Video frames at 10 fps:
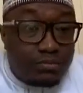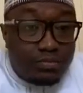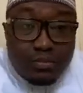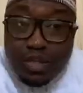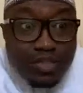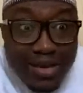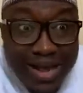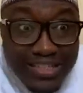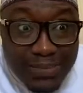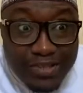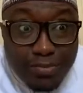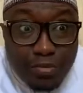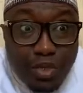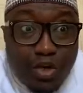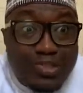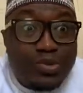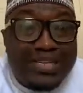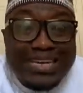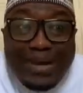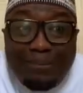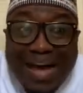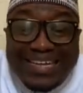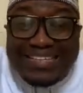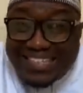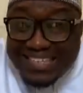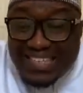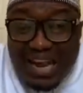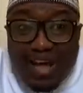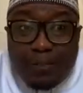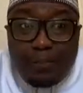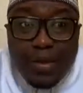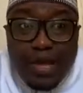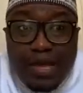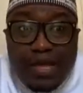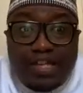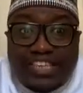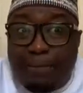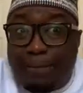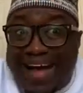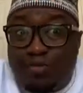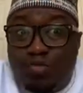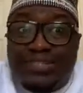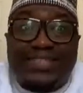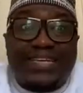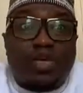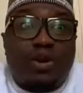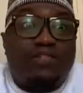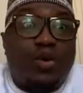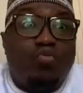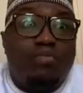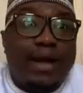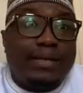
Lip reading: It's not acceptable, because within the marriage in Islam, it is a man who takes care of the woman.